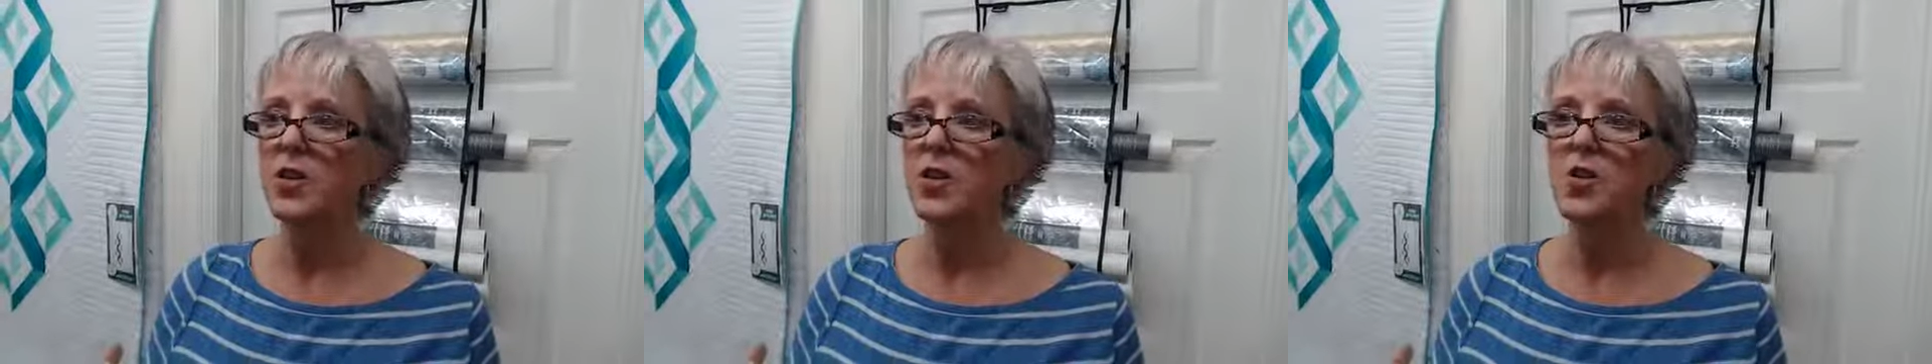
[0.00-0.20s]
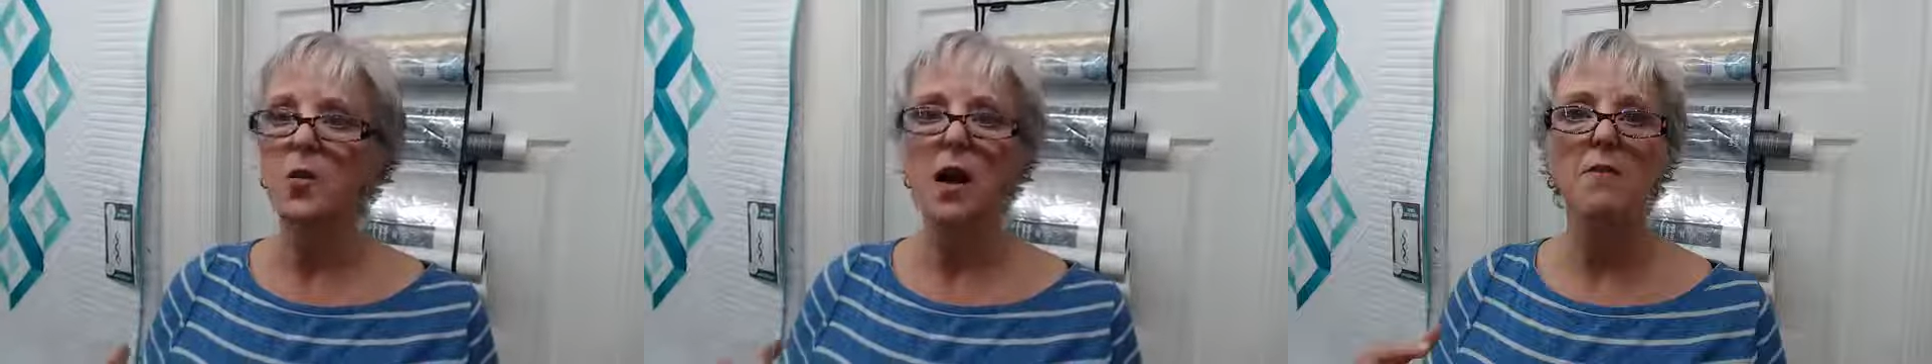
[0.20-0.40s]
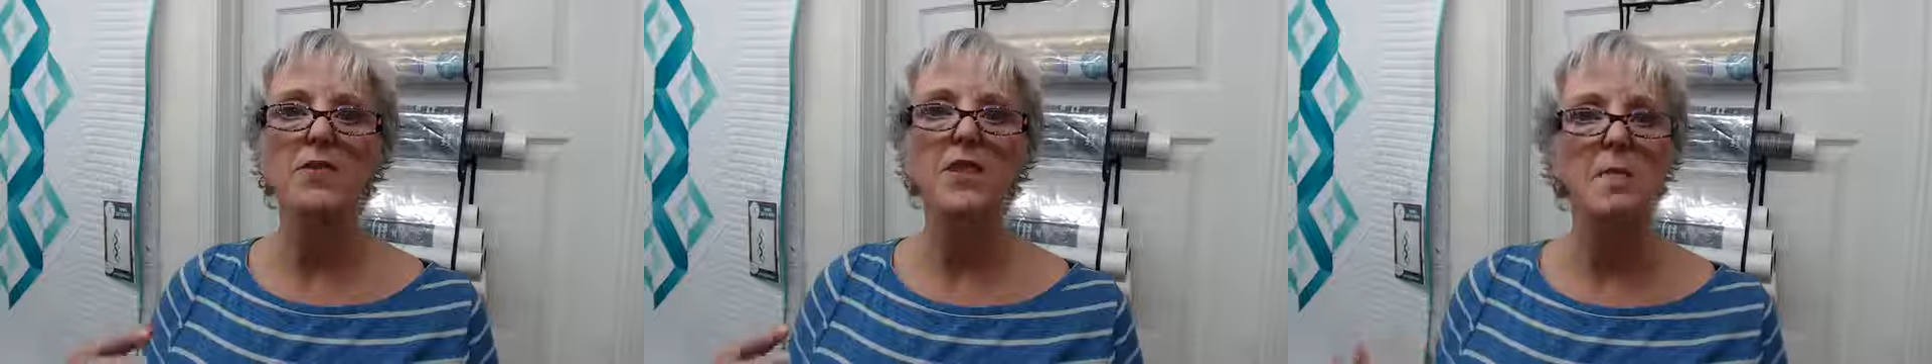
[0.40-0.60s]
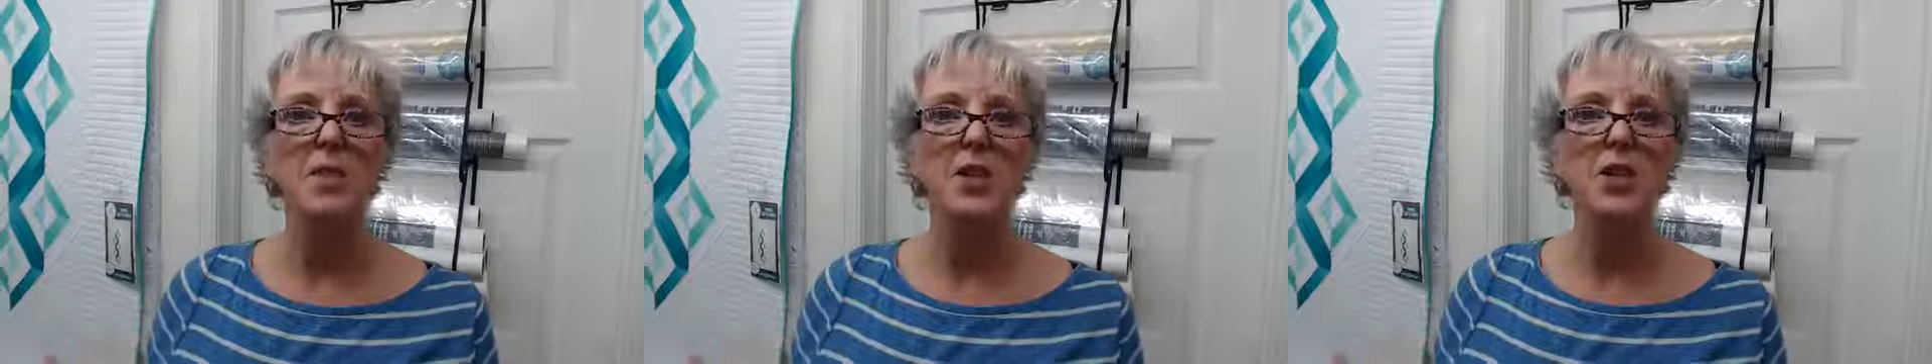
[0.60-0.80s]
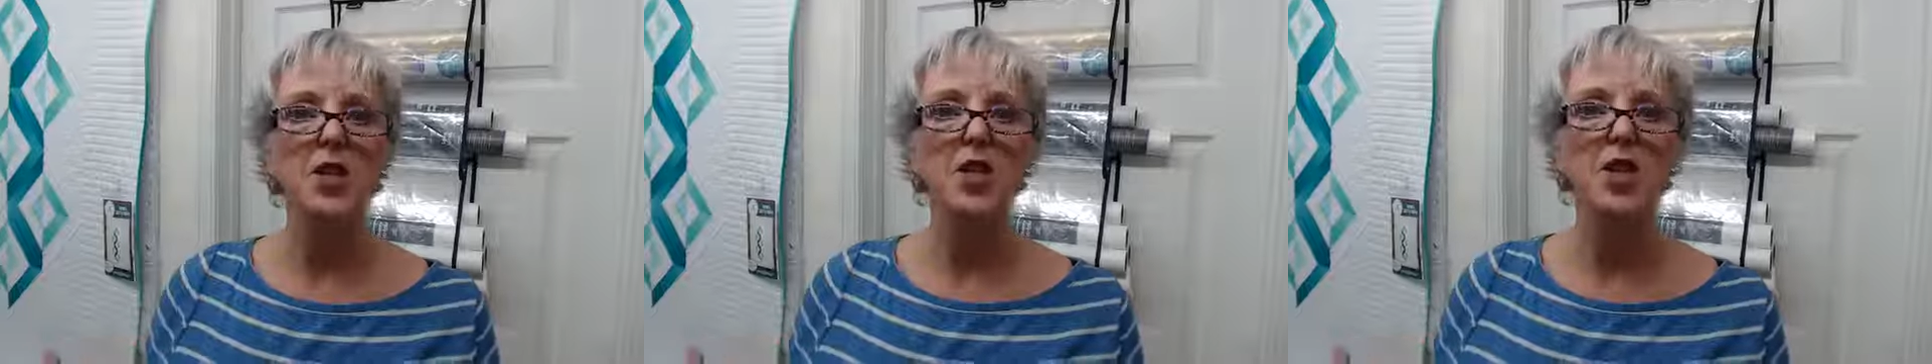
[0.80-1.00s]
you have
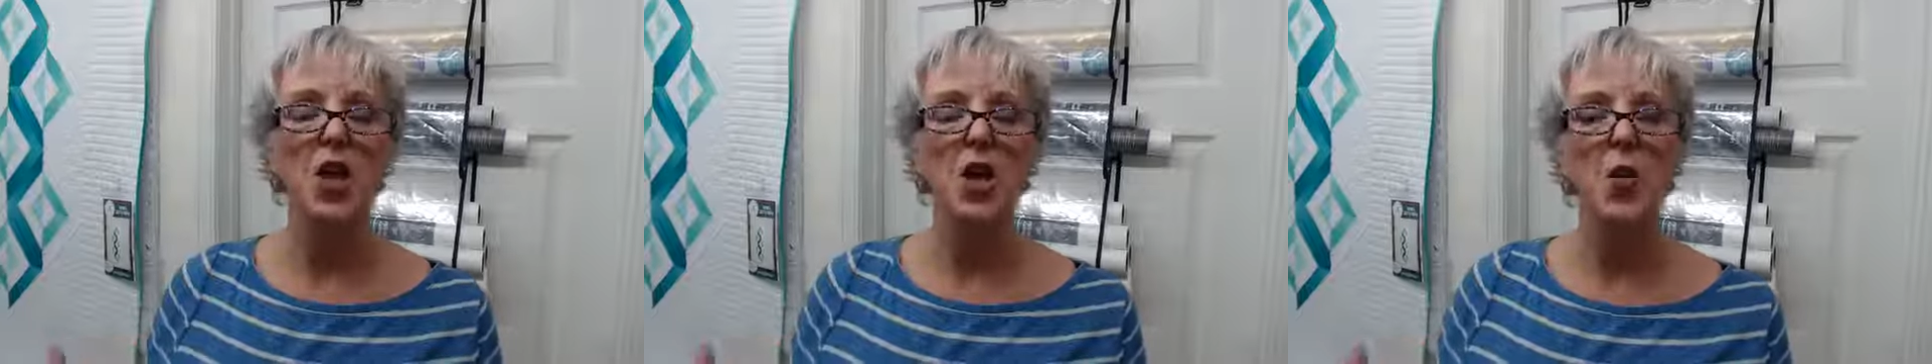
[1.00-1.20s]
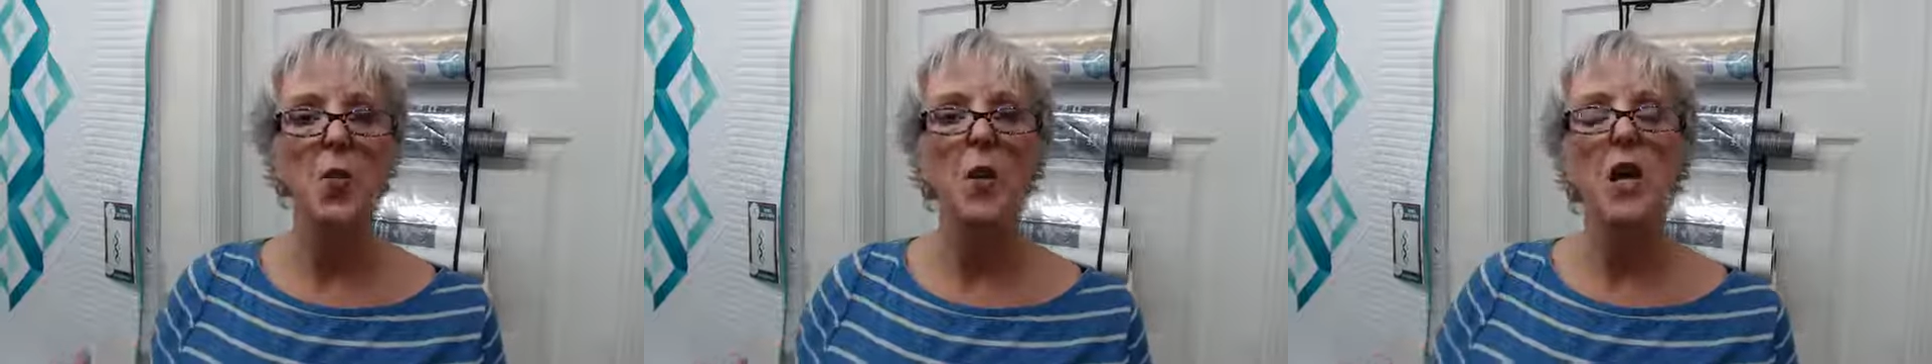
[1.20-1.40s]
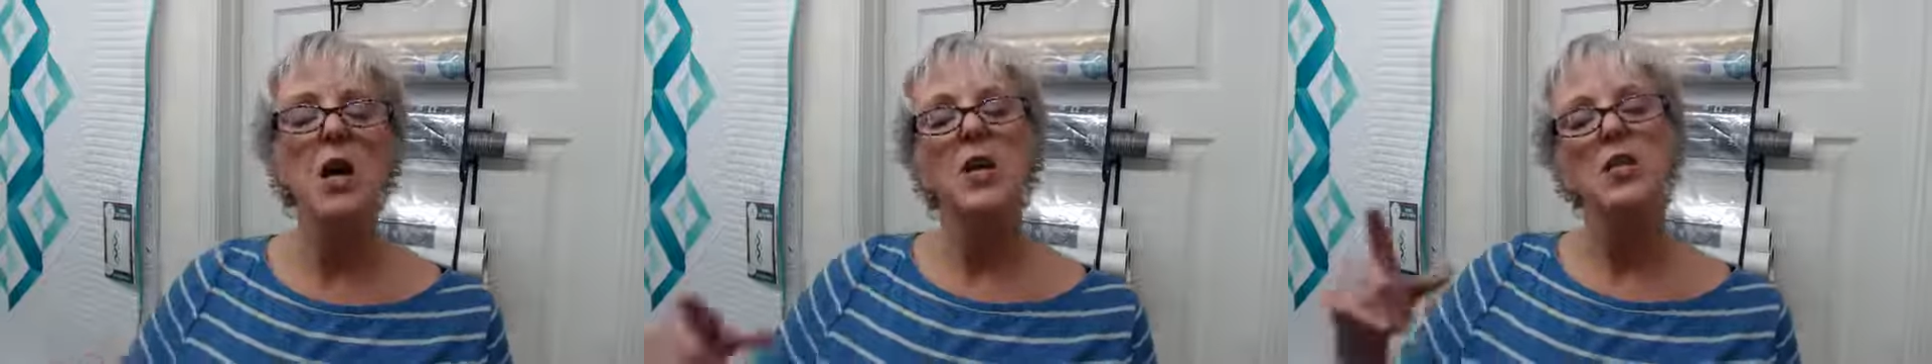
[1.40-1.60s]
something to show.